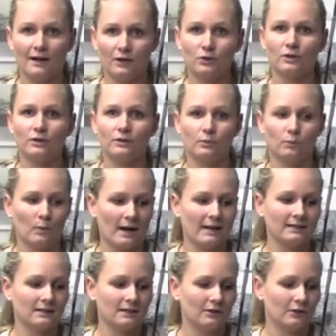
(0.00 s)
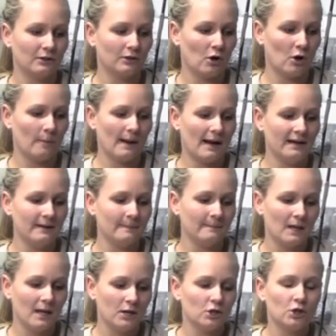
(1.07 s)
good way to go about it.
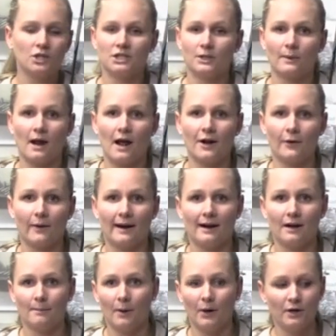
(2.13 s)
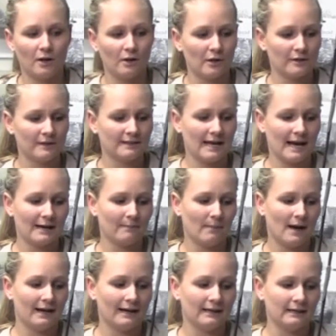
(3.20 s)
Usually when I go out on a boat, I'll only take
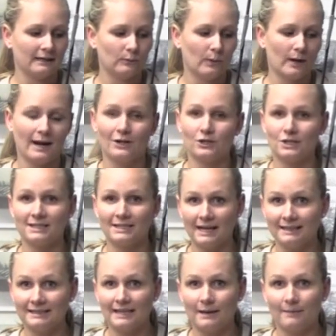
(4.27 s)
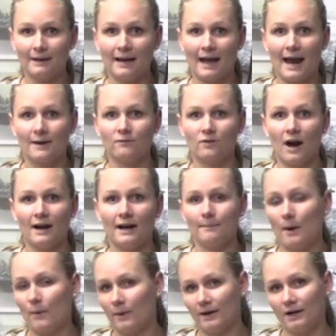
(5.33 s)
my 110 centimeter aimrat and
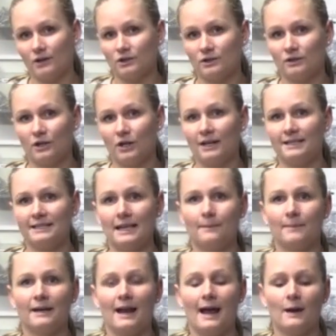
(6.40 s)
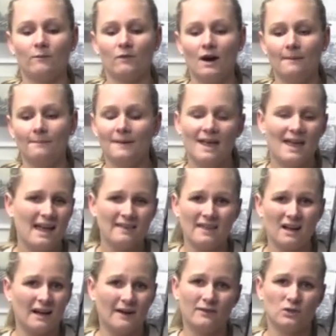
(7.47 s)
my 130 centimeter aimrat, and
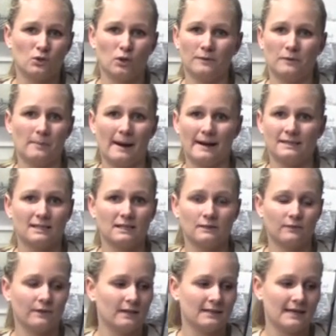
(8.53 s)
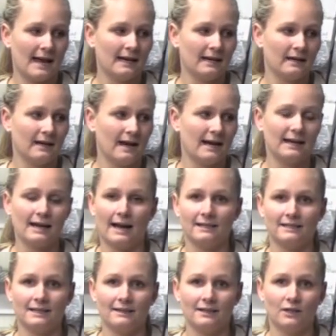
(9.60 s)
that covers all of your bases for the day and any
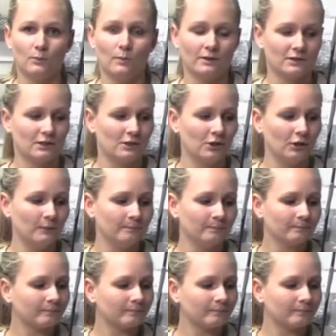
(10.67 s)
hunting that you want to do.